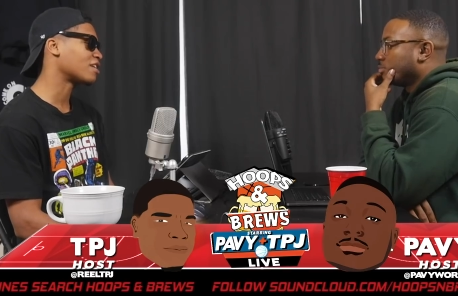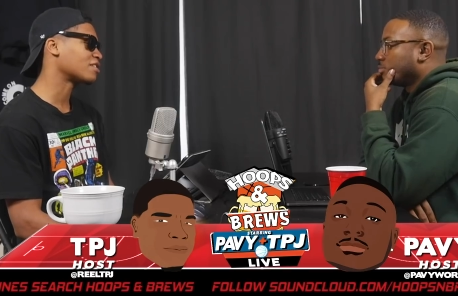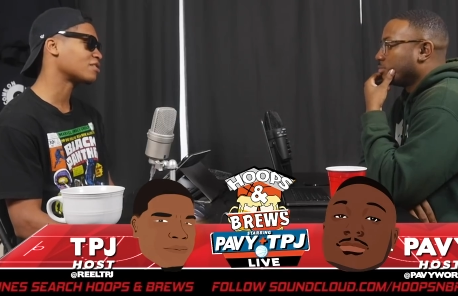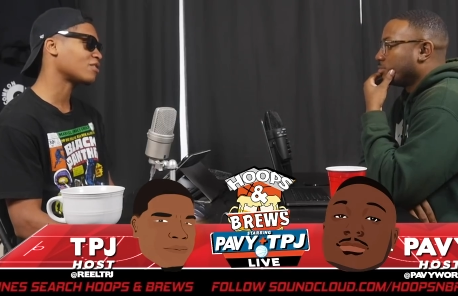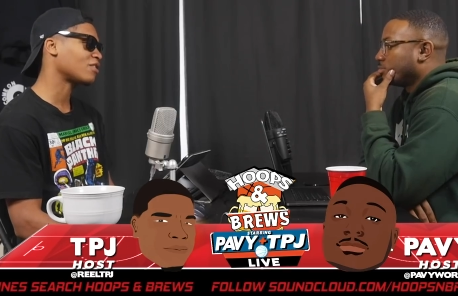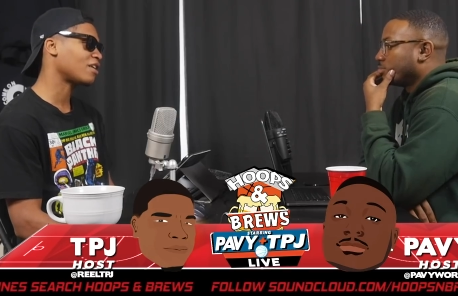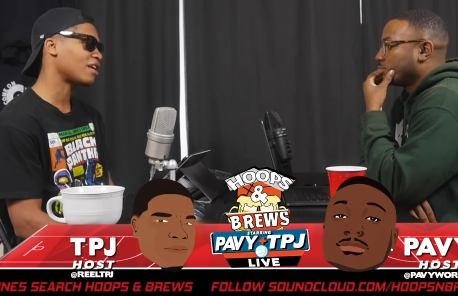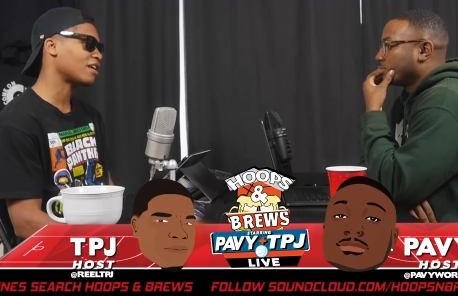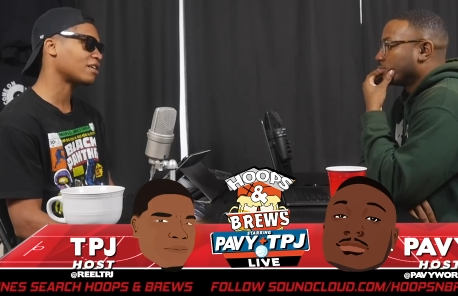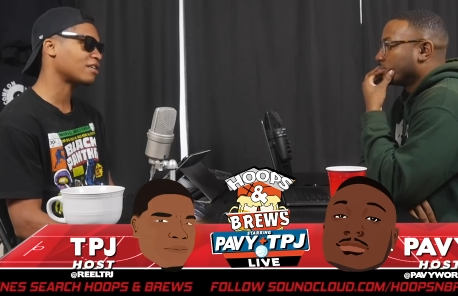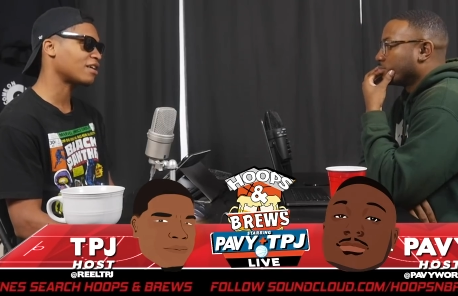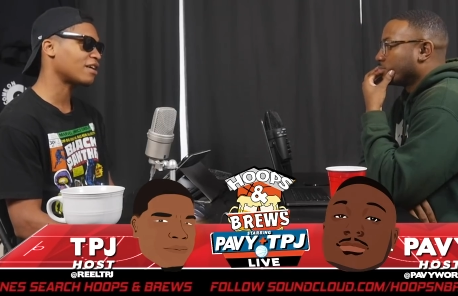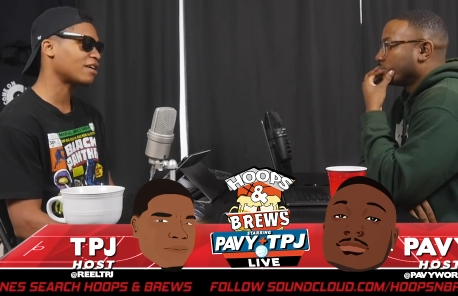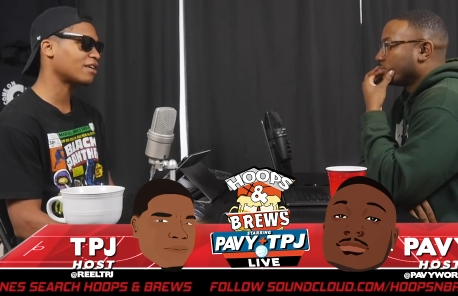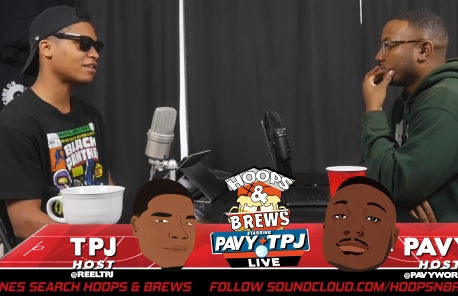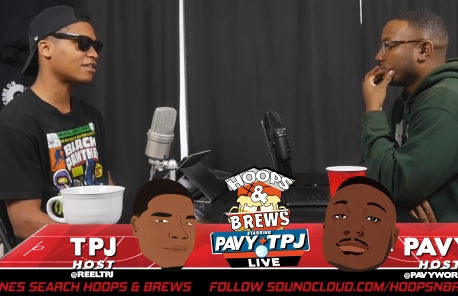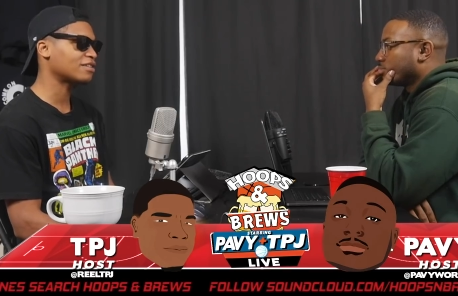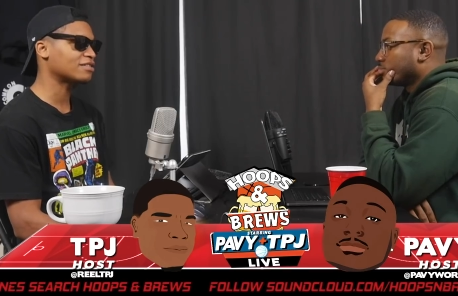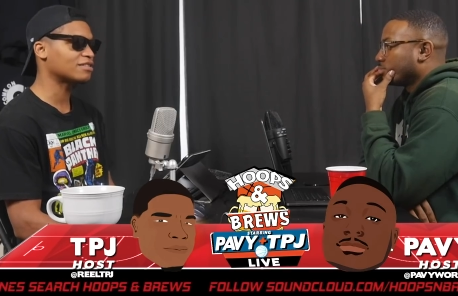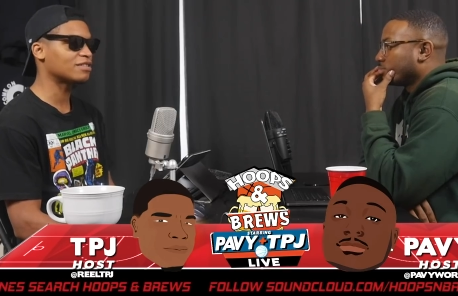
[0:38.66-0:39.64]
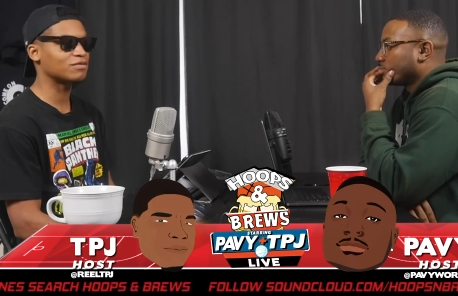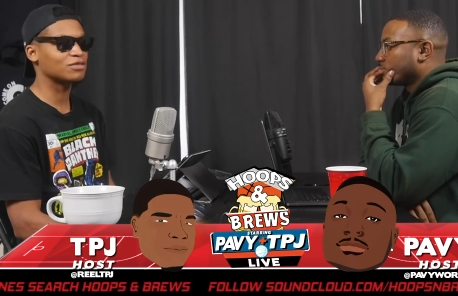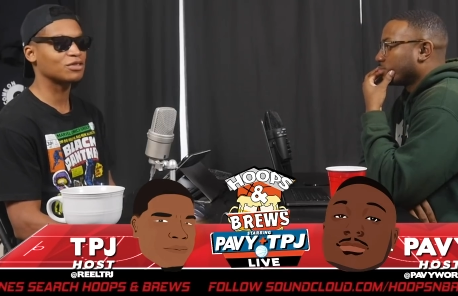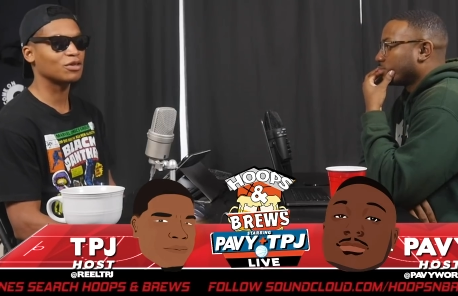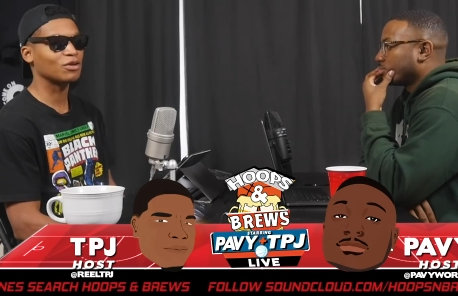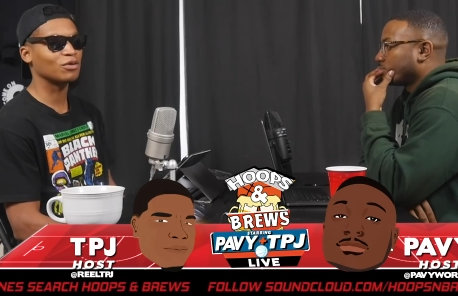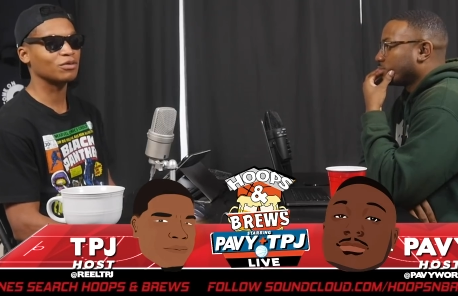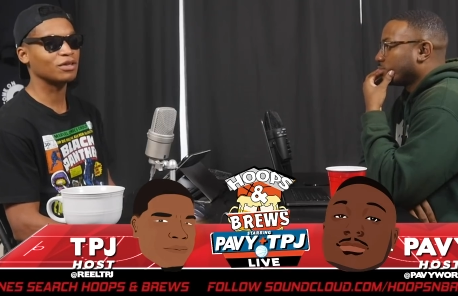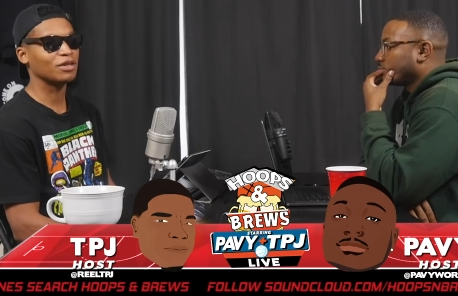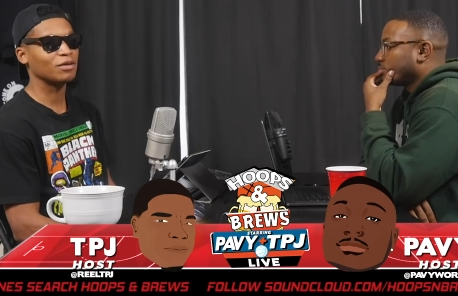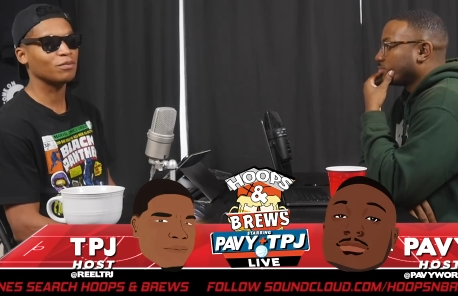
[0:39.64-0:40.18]
Speaker 1: Lonzo like that. Because if
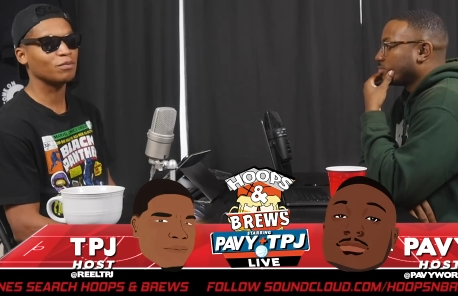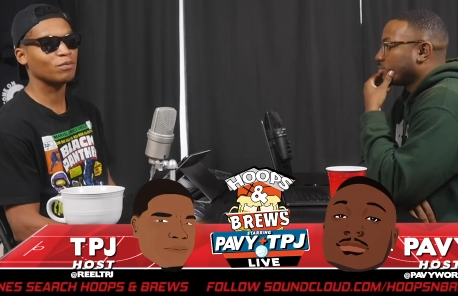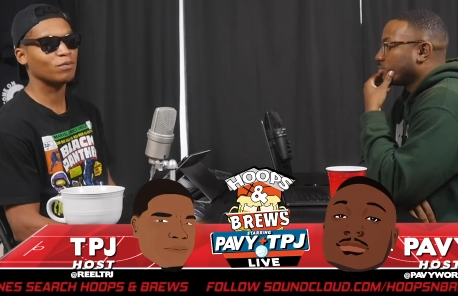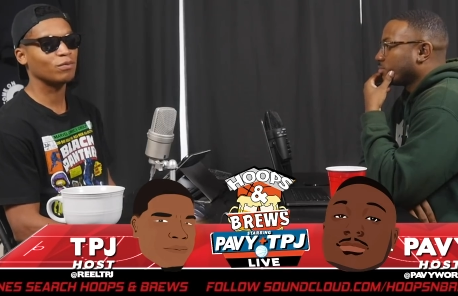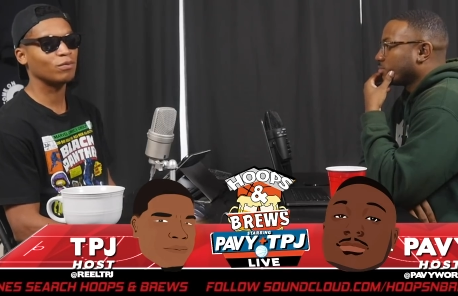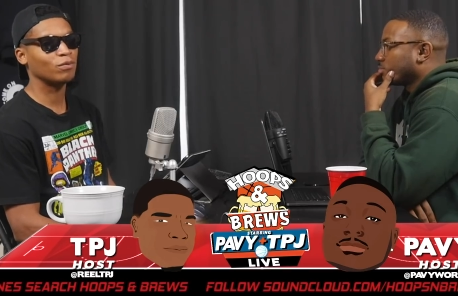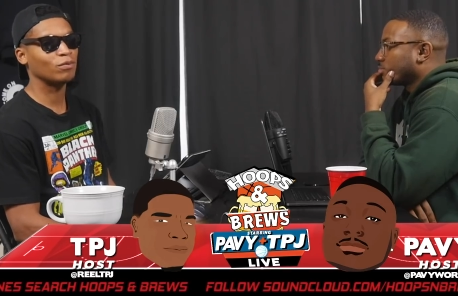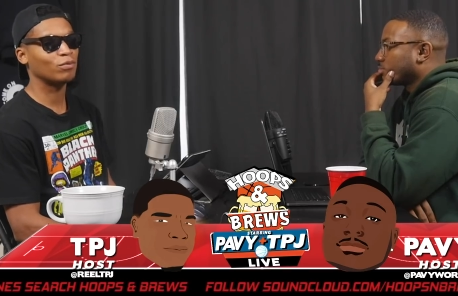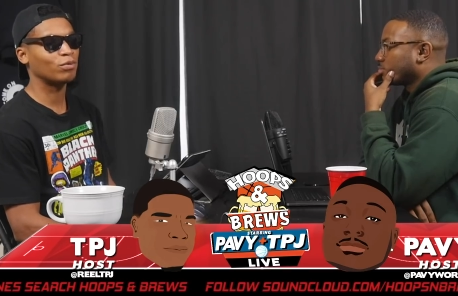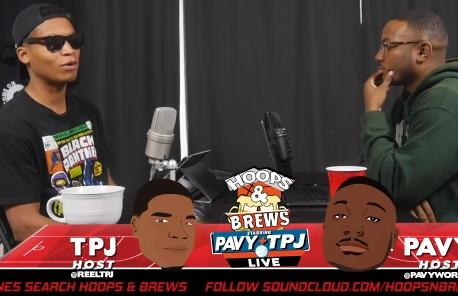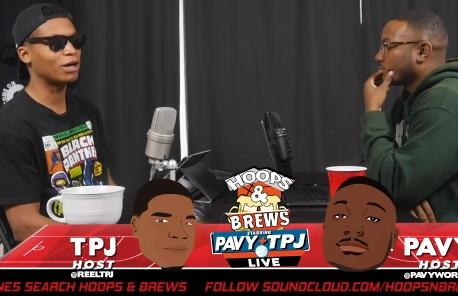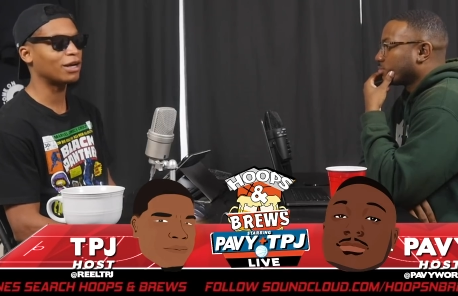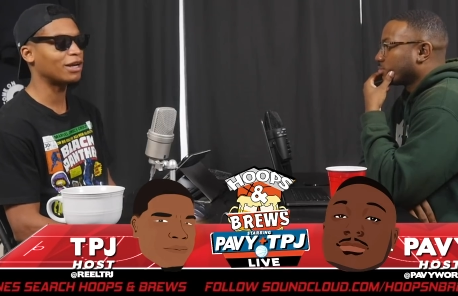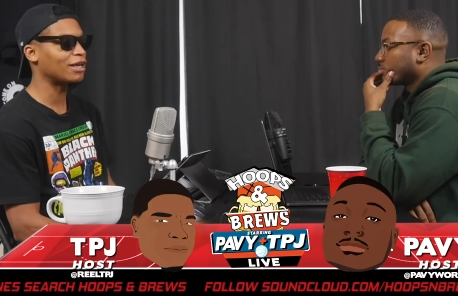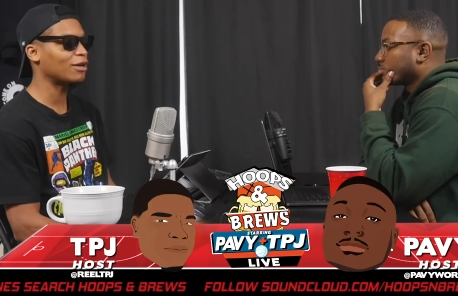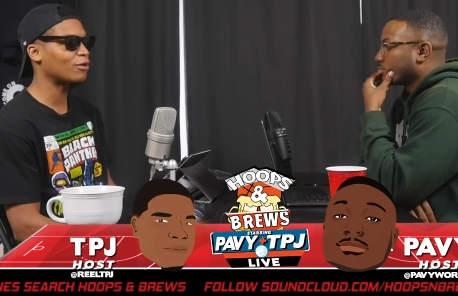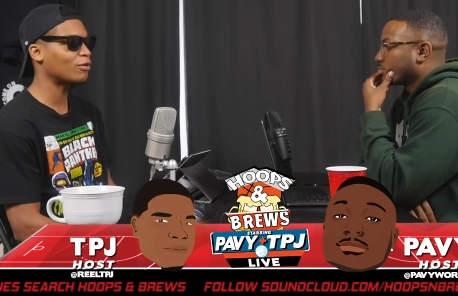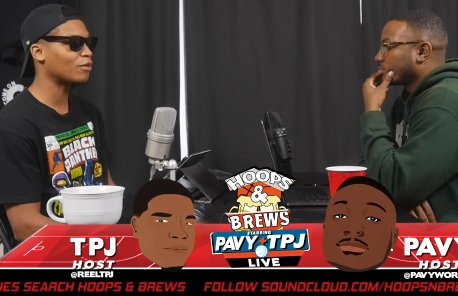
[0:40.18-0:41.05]
so, then Brandon